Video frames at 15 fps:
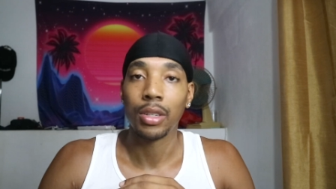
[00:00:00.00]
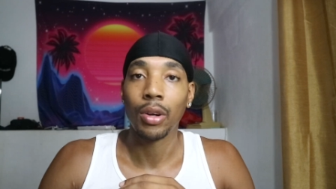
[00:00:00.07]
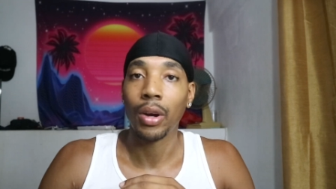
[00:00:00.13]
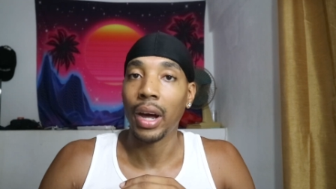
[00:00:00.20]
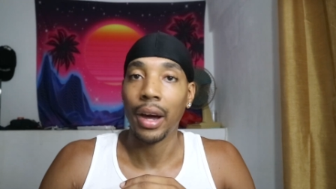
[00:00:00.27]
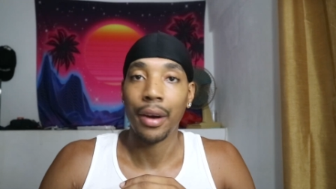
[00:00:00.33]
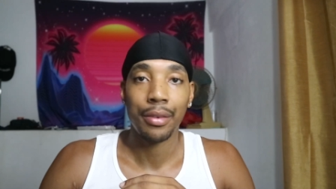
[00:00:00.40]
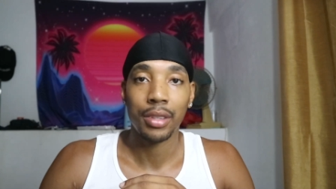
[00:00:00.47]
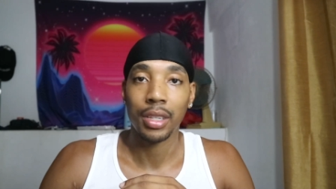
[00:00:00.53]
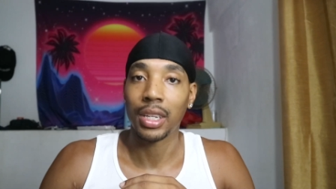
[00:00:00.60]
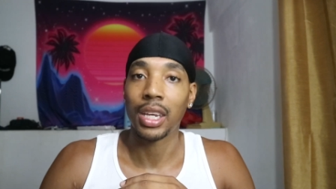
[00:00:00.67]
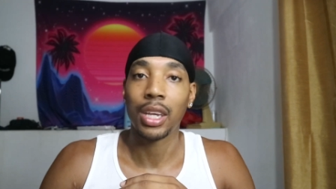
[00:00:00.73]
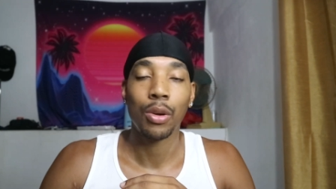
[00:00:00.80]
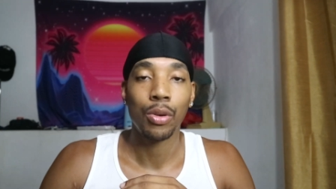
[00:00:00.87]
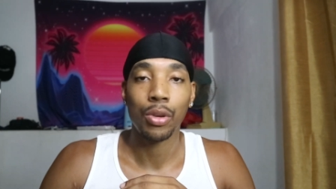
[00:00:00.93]
you don't have to
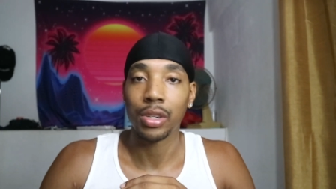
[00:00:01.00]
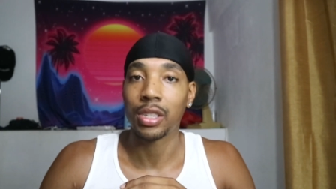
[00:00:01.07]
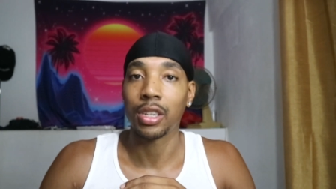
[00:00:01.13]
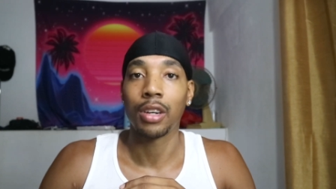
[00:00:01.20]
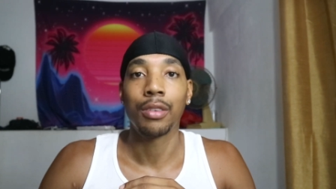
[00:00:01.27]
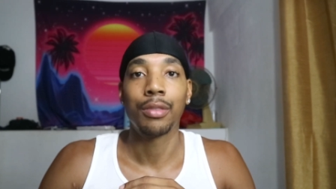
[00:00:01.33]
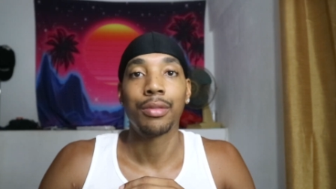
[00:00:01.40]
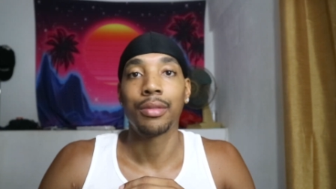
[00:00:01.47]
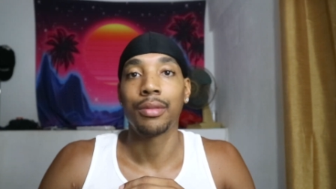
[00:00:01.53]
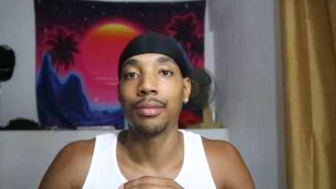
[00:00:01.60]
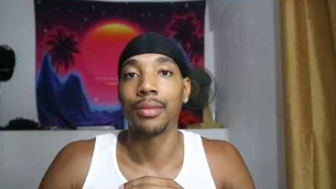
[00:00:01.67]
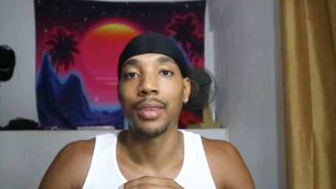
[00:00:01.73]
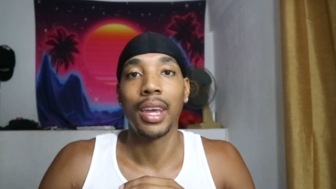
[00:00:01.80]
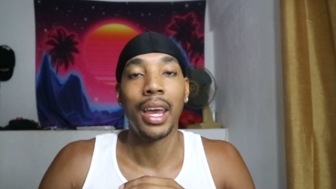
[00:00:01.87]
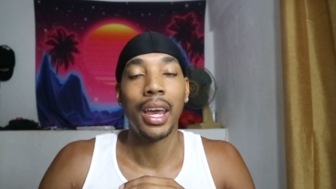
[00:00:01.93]
kill yourself
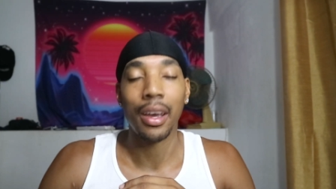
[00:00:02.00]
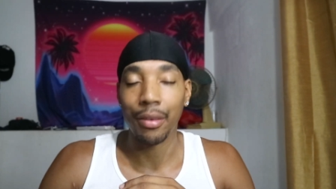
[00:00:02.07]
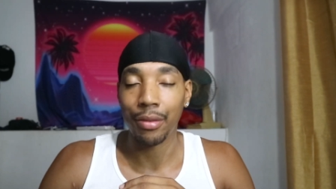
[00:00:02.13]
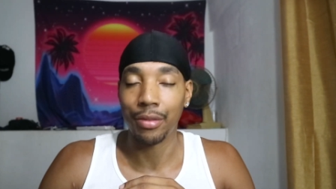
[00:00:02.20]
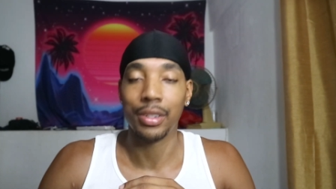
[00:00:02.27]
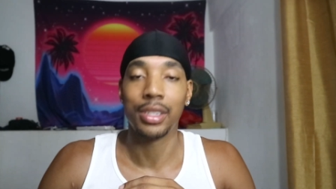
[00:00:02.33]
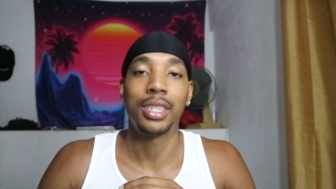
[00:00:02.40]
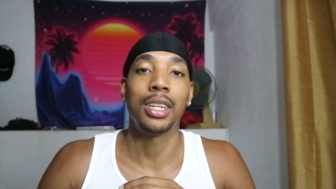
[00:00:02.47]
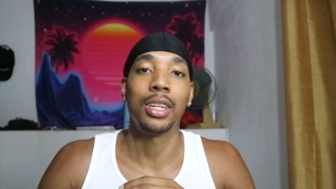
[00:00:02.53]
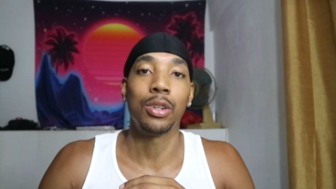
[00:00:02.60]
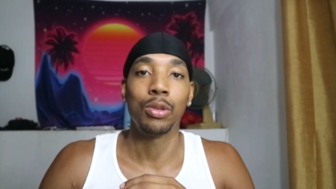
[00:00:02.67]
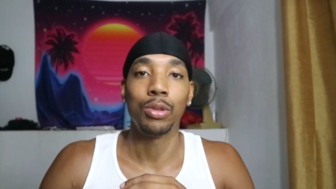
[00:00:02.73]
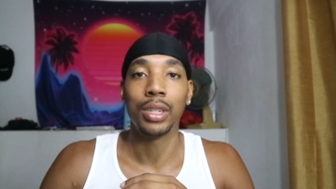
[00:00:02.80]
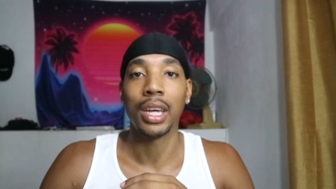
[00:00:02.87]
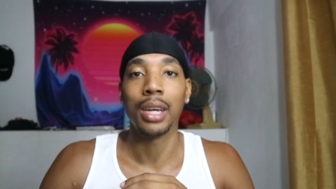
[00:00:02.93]
every
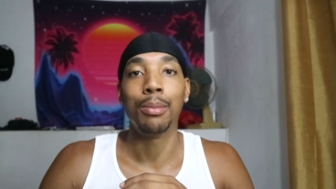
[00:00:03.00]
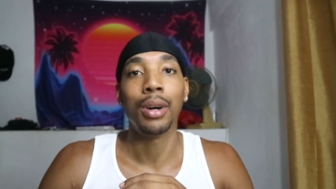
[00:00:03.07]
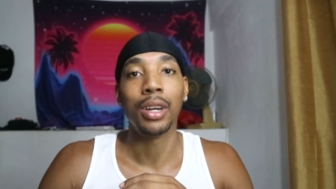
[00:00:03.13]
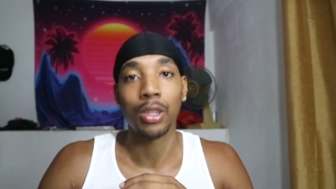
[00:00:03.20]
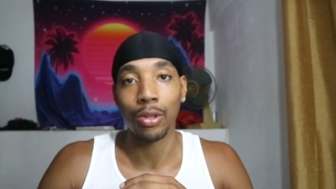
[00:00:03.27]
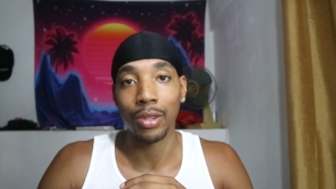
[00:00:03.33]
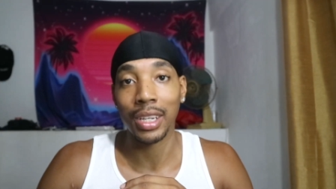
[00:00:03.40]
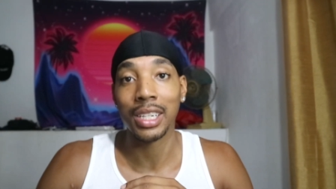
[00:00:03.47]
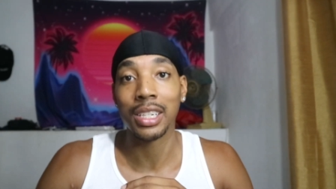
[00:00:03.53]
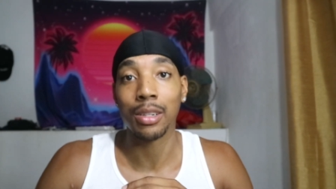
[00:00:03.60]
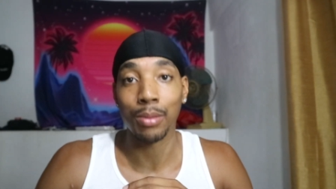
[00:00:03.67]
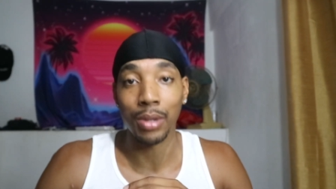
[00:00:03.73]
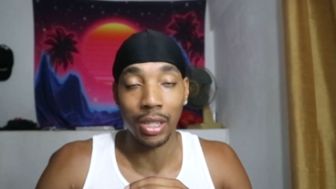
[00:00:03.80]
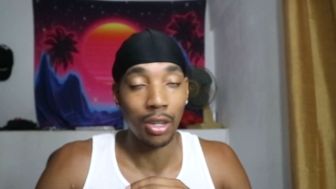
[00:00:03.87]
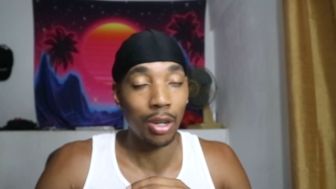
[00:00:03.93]
single day, but you need
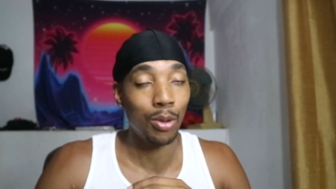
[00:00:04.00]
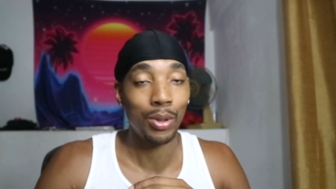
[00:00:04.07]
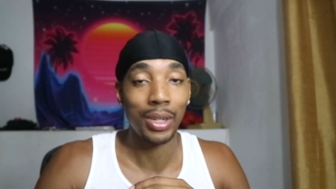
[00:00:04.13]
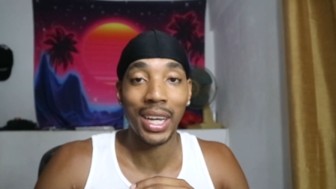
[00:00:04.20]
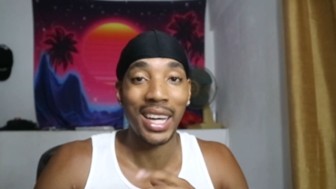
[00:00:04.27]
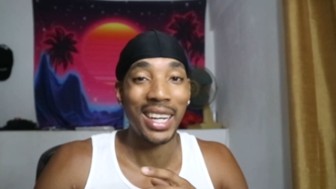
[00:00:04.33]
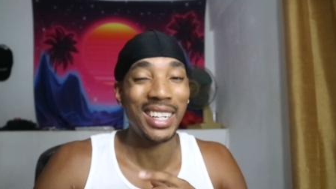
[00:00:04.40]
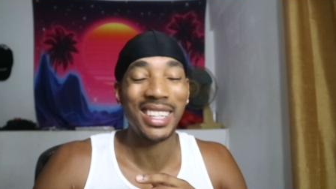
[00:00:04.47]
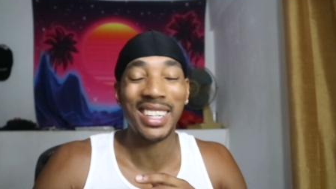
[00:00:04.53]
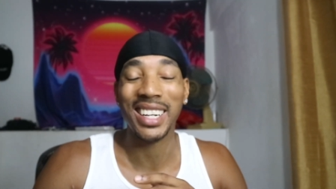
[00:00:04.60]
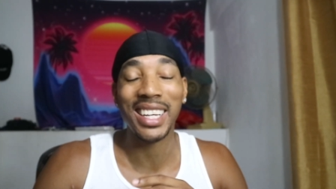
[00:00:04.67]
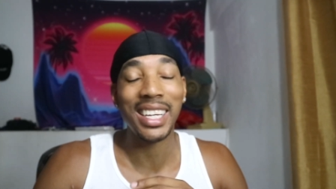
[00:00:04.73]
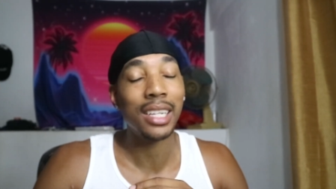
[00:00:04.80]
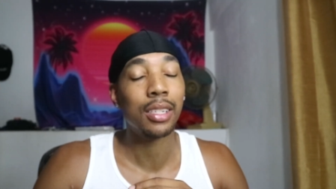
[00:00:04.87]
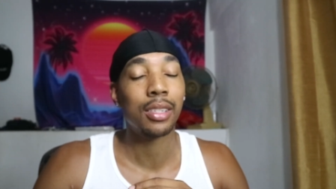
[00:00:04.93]
to be going at
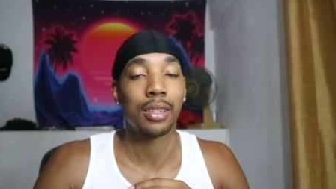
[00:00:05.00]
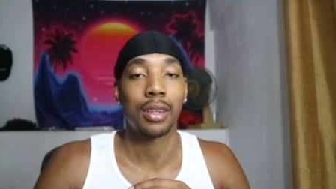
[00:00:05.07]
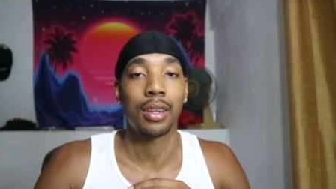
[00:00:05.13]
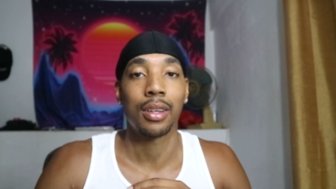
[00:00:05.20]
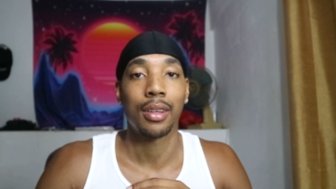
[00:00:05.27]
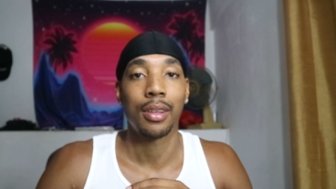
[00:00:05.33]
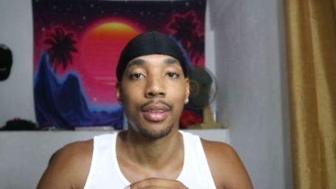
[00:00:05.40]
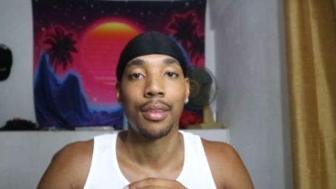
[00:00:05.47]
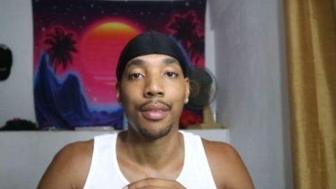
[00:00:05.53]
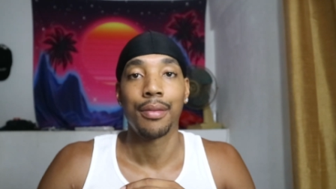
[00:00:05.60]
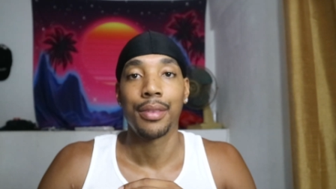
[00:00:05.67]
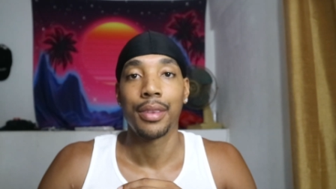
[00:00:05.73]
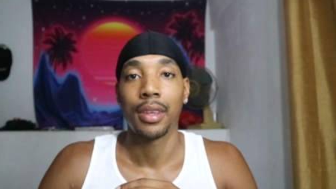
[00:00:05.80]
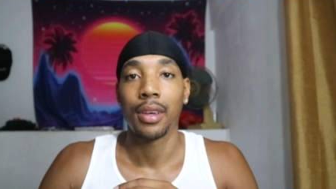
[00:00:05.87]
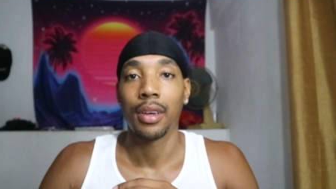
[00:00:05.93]
least
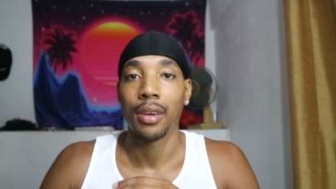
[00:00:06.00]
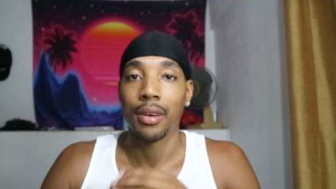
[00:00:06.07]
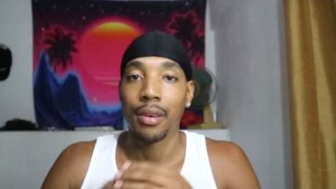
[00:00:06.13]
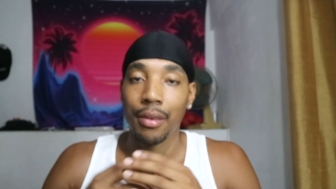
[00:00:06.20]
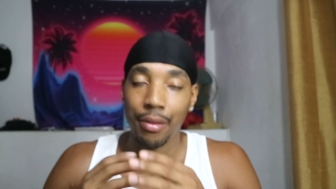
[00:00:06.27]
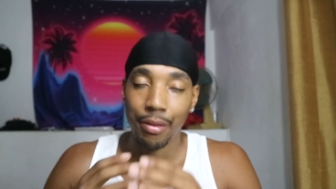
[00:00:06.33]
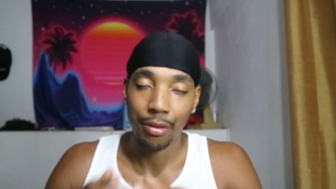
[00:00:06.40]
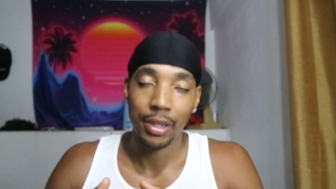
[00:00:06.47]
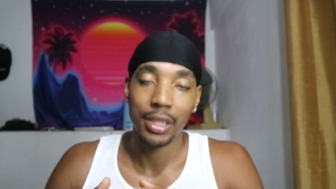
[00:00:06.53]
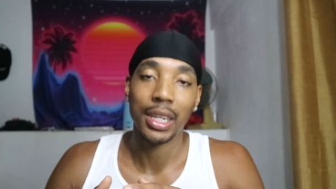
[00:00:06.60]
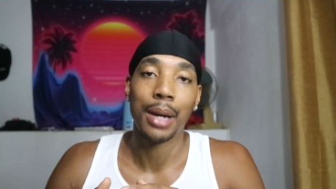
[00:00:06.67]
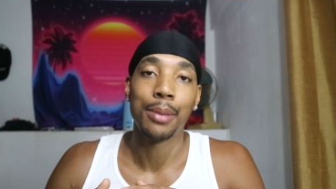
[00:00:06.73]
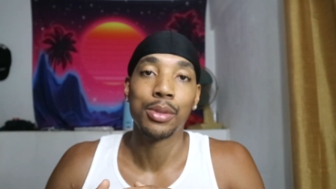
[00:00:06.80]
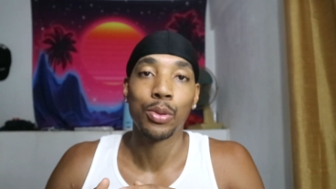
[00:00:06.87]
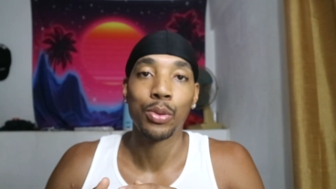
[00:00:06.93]
3
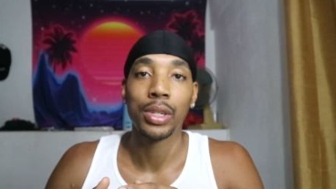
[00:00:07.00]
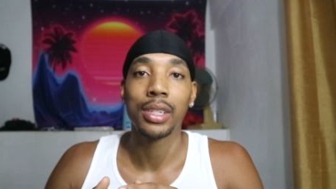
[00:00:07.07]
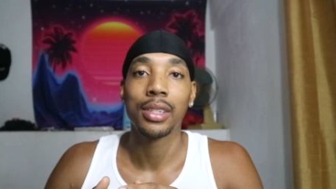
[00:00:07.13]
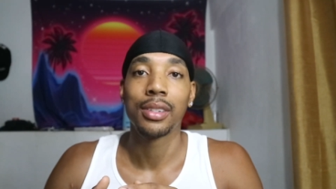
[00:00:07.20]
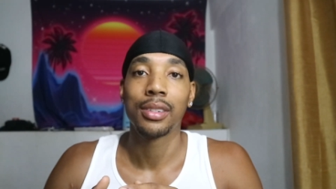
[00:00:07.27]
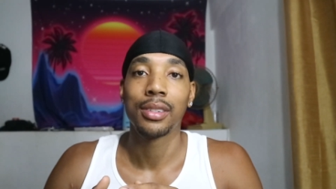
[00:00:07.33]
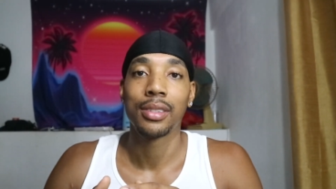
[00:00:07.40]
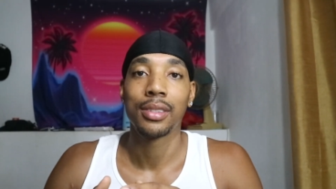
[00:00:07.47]
times a week,